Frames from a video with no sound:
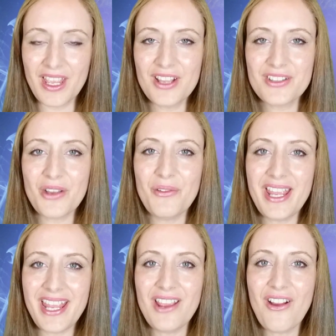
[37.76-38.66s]
So
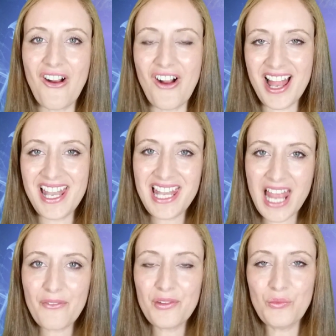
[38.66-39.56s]
here are
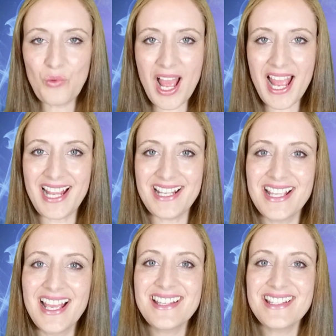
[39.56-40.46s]
11 ways
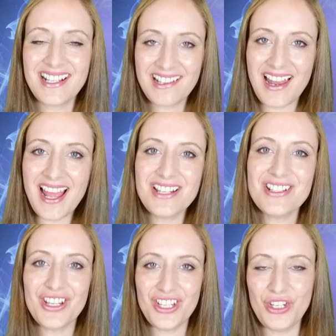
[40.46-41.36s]
to cleanse
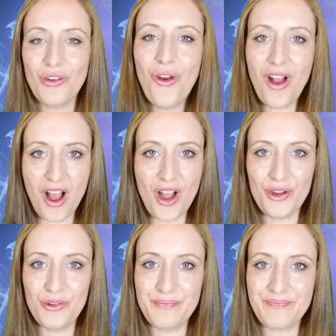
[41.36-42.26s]
your
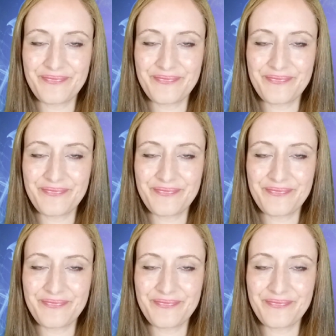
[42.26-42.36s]
home.